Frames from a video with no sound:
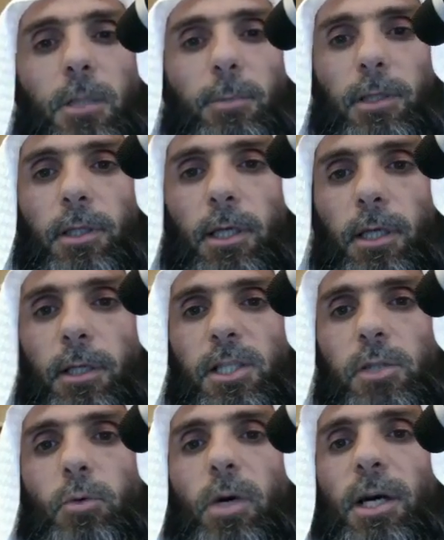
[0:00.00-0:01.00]
But
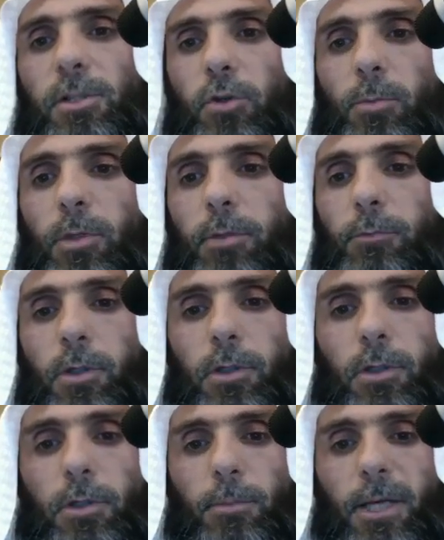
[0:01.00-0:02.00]
this dua is normal
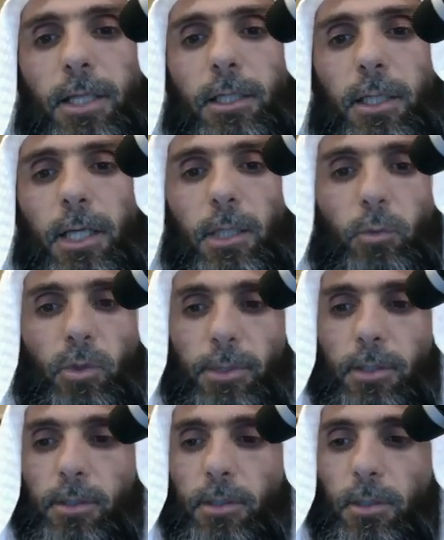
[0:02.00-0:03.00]
for men and
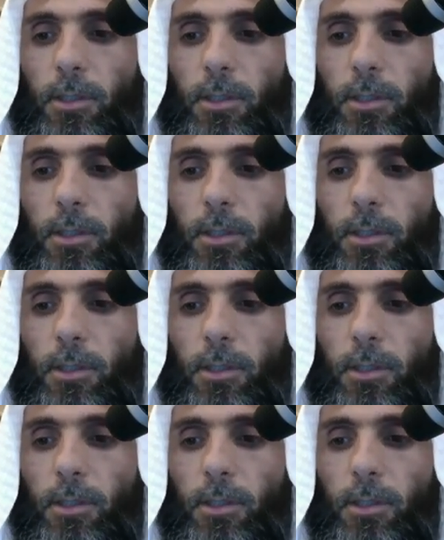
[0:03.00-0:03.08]
women.